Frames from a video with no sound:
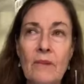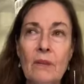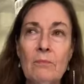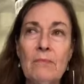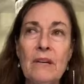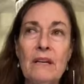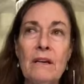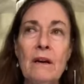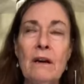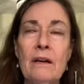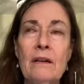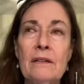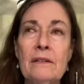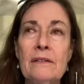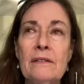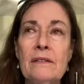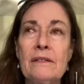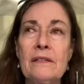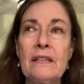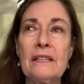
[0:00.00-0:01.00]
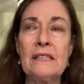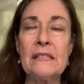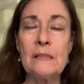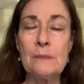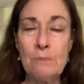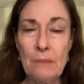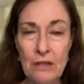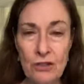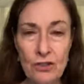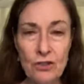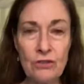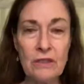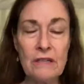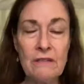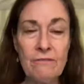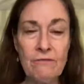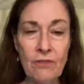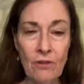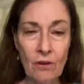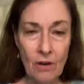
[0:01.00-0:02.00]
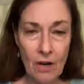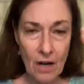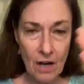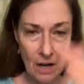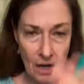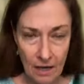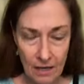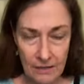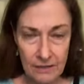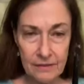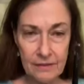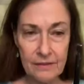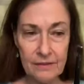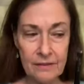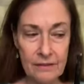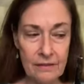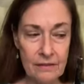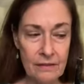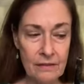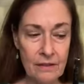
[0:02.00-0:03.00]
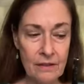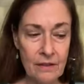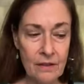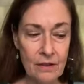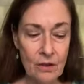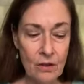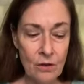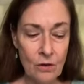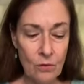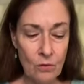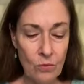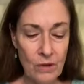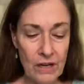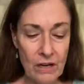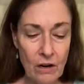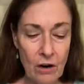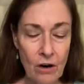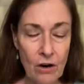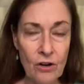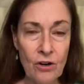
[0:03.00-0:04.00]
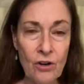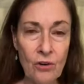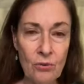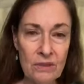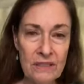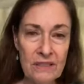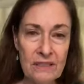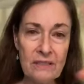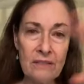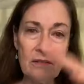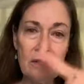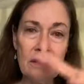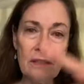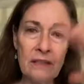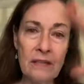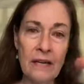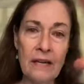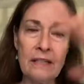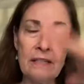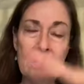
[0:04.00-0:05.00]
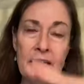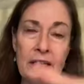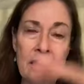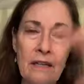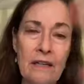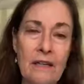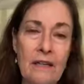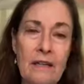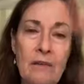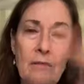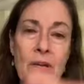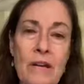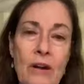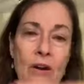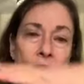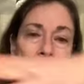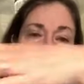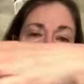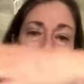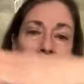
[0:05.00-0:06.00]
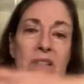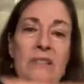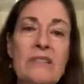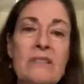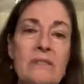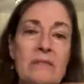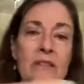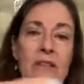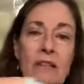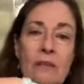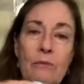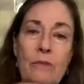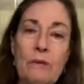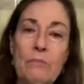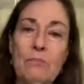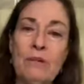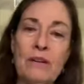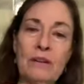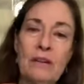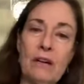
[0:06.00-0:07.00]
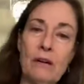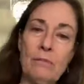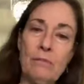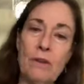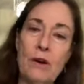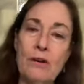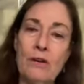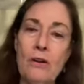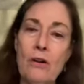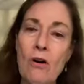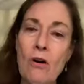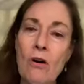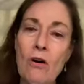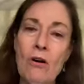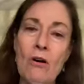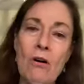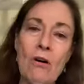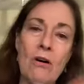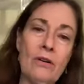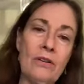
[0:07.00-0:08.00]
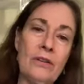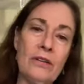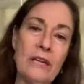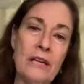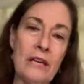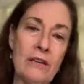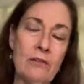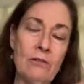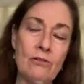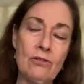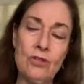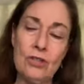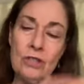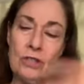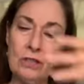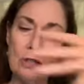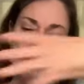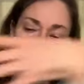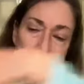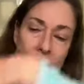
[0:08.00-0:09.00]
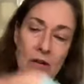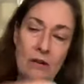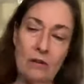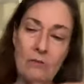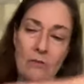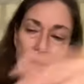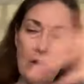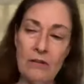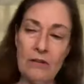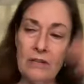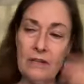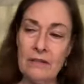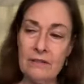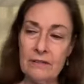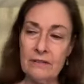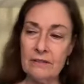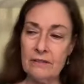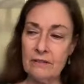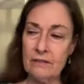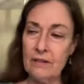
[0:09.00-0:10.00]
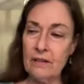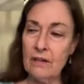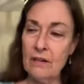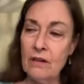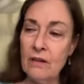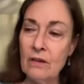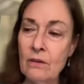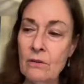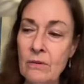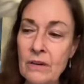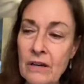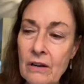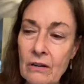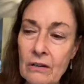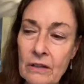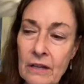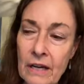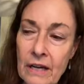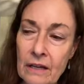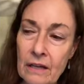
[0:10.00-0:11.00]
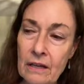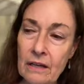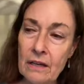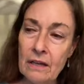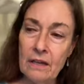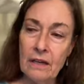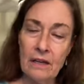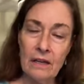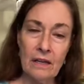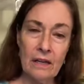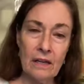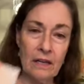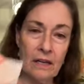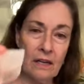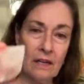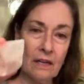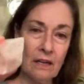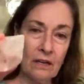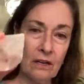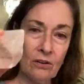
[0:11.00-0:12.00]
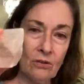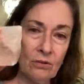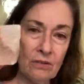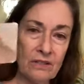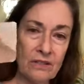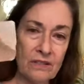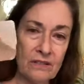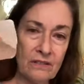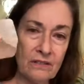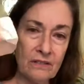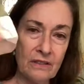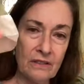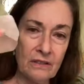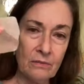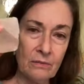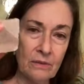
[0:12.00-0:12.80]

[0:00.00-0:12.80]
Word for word: Because especially for us, We are crystalline identity. We are crystalline, and we pick up on all the energy around us. We are like crystalline.